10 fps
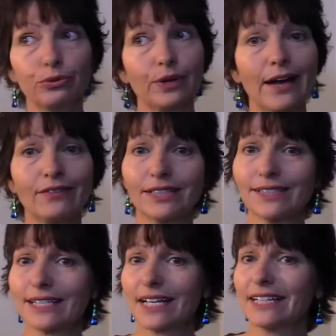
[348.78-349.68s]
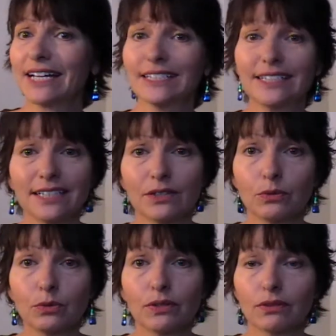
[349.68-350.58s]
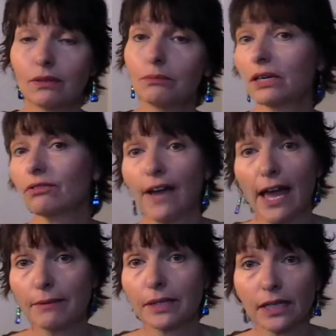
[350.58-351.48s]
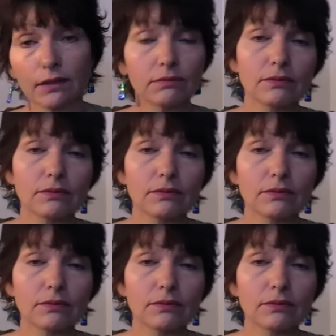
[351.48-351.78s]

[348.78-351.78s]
having the Sunday dinner with the big family.